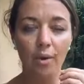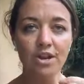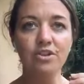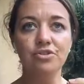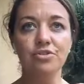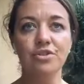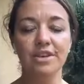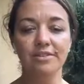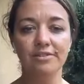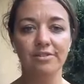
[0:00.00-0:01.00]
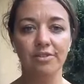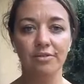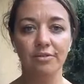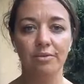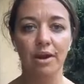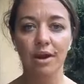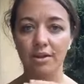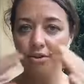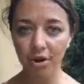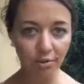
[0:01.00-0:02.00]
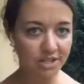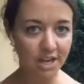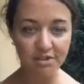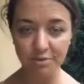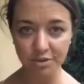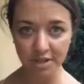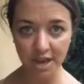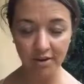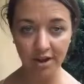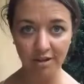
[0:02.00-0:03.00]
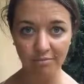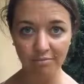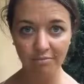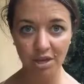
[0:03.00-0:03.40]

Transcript: when you do this, no attachment to the outcome.